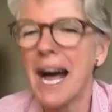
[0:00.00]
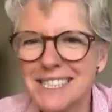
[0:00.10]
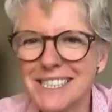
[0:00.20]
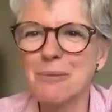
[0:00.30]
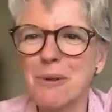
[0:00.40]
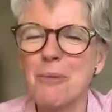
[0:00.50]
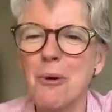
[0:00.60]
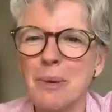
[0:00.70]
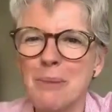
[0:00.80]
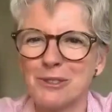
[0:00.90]
I still want
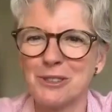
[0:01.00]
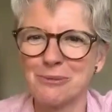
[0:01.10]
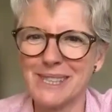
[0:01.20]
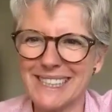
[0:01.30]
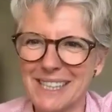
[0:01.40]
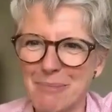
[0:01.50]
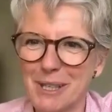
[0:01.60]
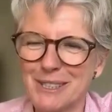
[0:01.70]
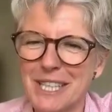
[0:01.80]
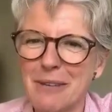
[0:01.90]
more people to read it
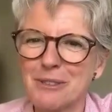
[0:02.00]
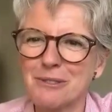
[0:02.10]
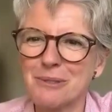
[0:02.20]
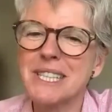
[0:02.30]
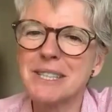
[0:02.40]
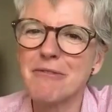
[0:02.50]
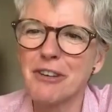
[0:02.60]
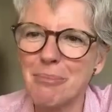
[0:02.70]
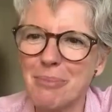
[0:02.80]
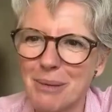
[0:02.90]
because it was written for
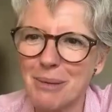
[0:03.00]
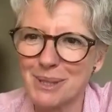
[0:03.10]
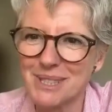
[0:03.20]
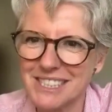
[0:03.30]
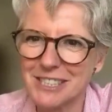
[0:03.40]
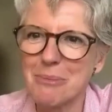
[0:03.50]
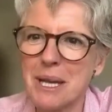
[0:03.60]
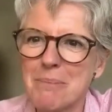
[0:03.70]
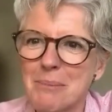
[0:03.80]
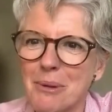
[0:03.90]
a purpose, is to
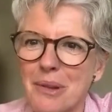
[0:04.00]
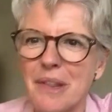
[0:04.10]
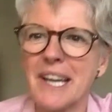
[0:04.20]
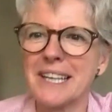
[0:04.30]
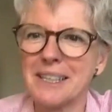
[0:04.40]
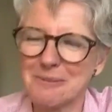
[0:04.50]
make people think.